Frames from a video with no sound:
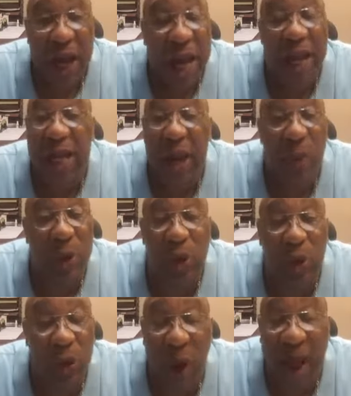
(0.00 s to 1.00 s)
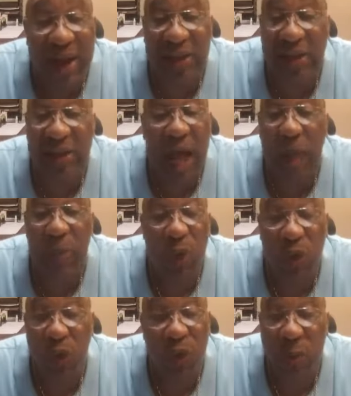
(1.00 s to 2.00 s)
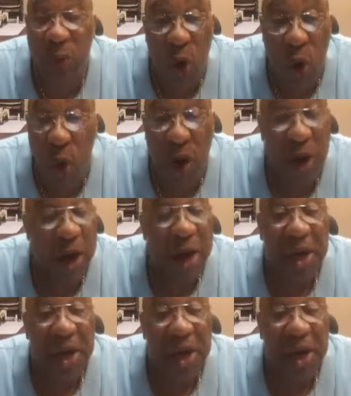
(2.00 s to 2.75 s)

and they would try to stop you from going.